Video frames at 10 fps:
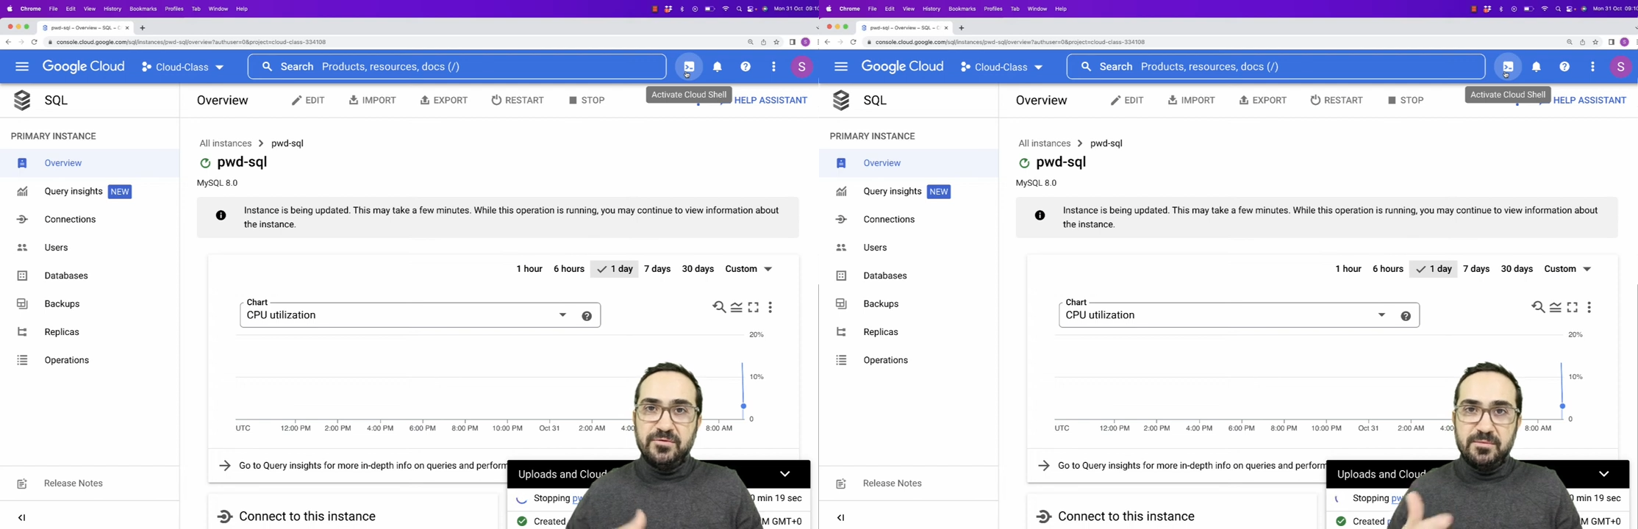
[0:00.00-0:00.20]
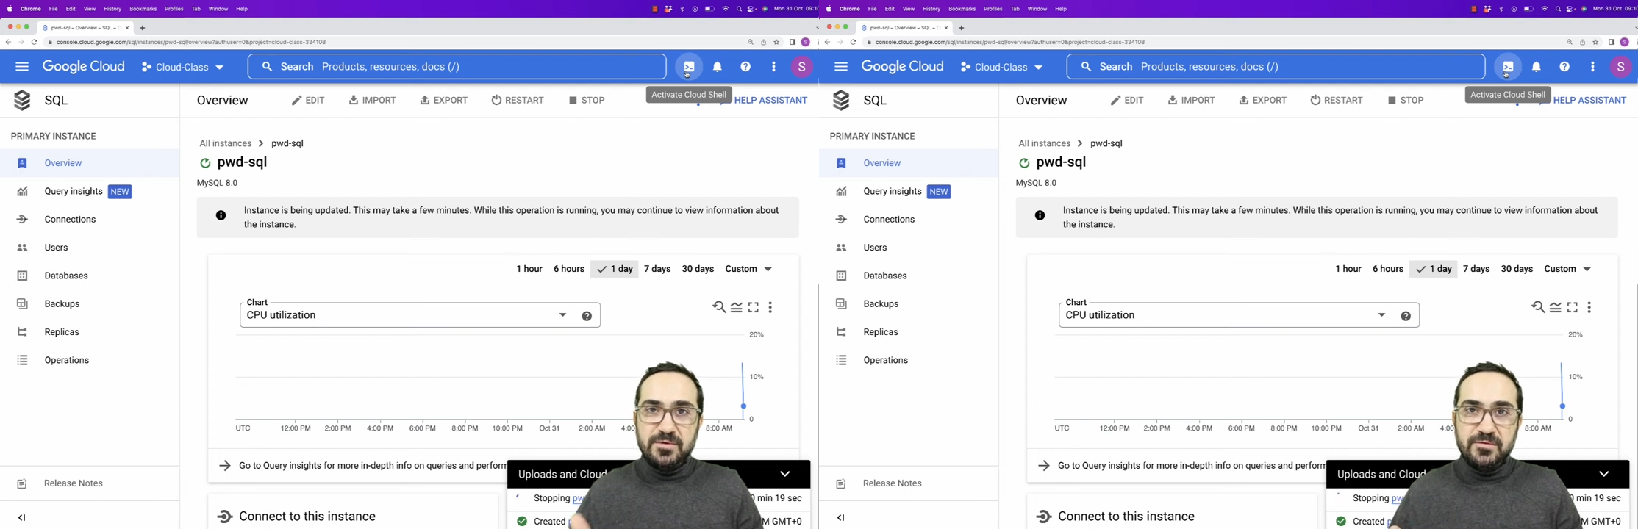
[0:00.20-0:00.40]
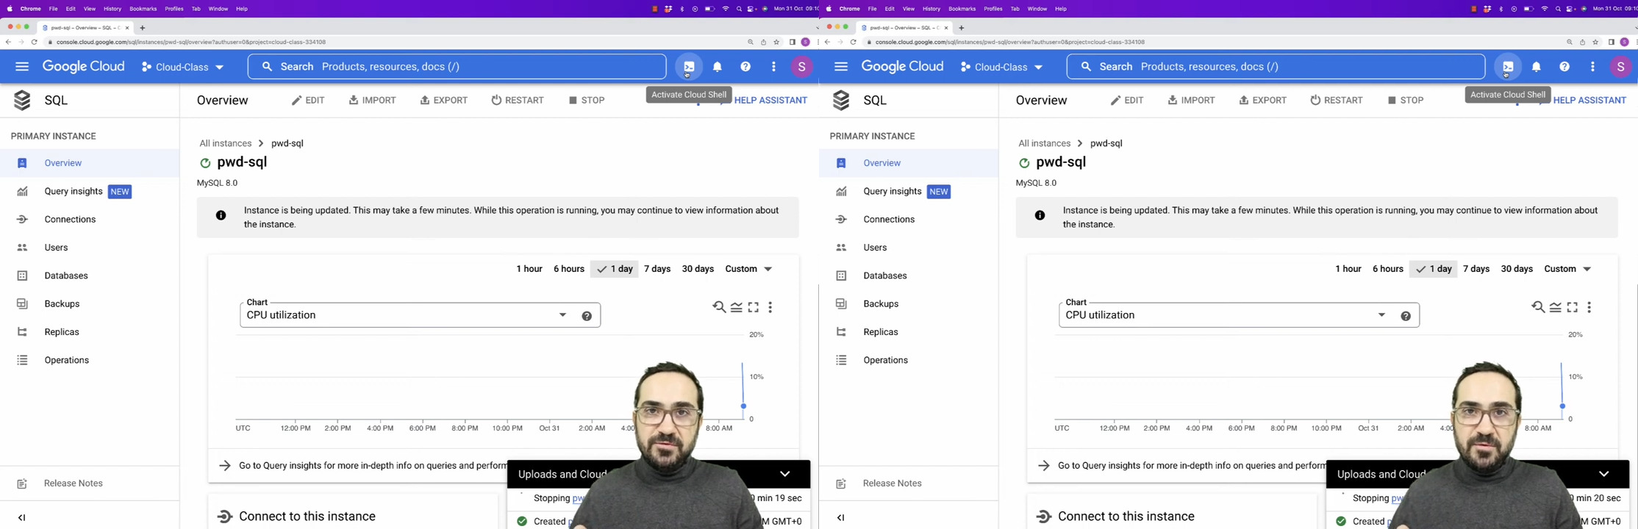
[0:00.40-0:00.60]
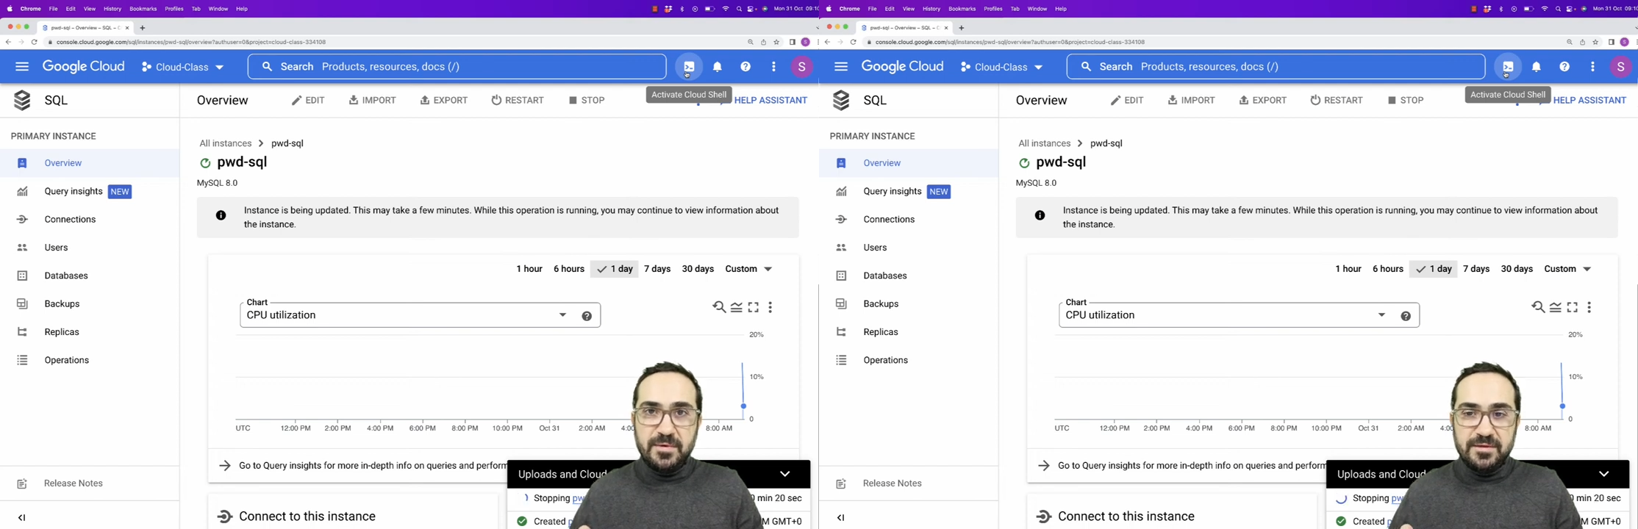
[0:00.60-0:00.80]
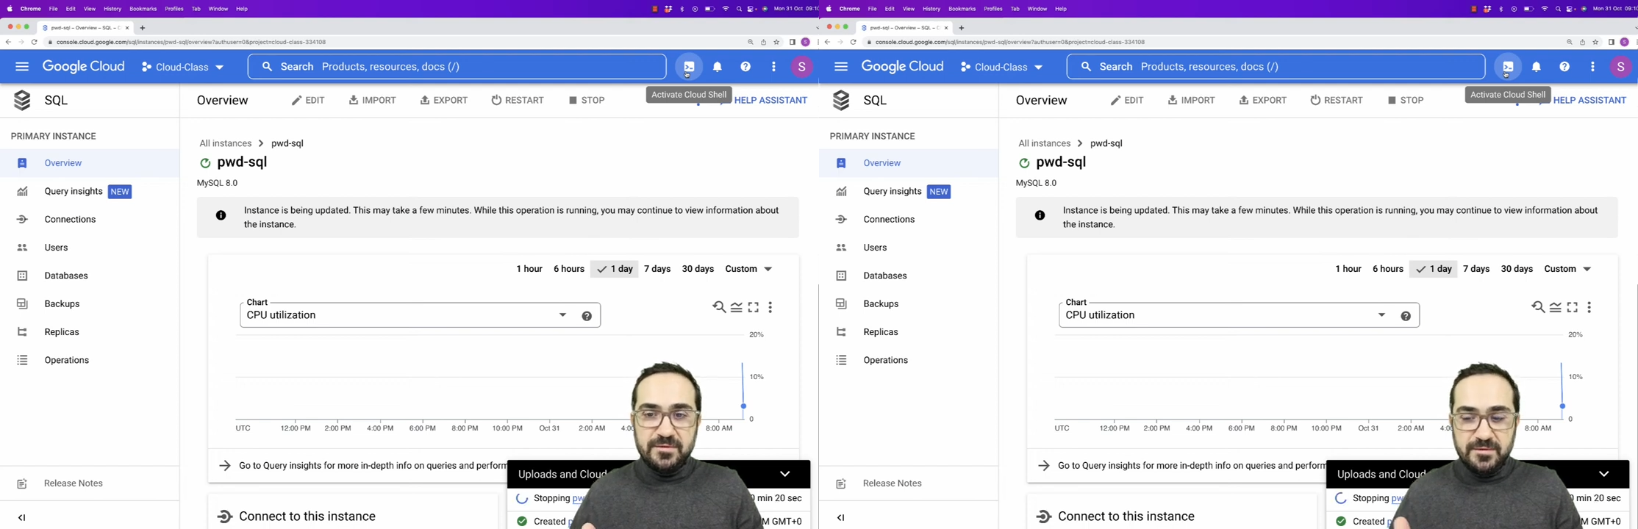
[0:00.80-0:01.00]
to the previous
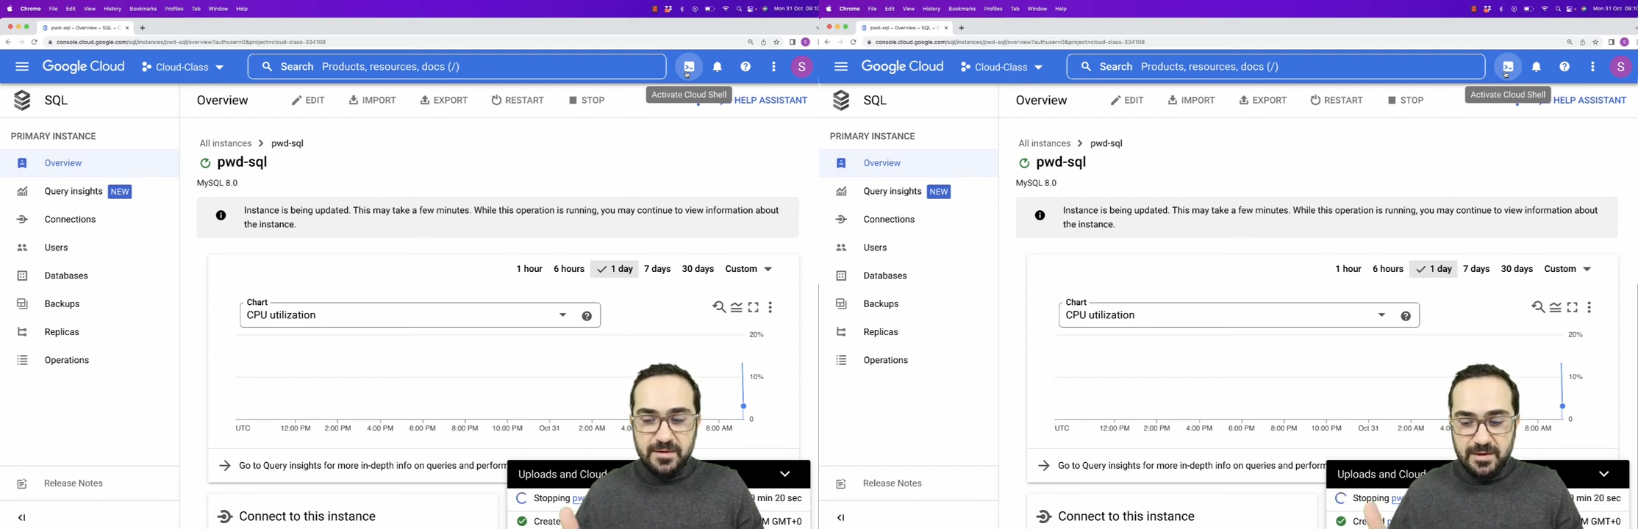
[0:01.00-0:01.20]
commands.